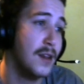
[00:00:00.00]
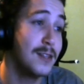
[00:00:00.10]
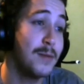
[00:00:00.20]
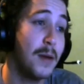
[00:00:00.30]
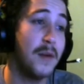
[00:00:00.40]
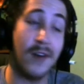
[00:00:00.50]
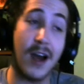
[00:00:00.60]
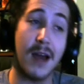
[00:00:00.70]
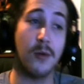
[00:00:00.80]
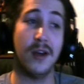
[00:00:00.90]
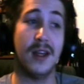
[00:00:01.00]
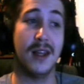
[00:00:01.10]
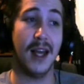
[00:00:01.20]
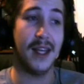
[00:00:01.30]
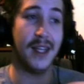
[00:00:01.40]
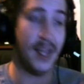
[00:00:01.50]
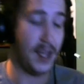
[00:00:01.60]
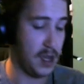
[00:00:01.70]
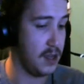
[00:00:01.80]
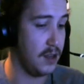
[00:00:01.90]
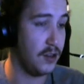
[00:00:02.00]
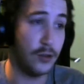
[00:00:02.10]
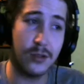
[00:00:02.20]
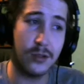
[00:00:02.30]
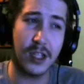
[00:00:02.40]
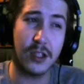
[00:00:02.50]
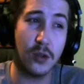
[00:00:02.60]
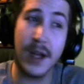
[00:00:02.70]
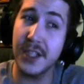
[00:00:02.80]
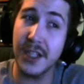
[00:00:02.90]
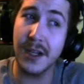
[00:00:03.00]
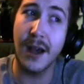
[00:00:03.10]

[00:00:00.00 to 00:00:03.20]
This may be viable in like a 2 situation.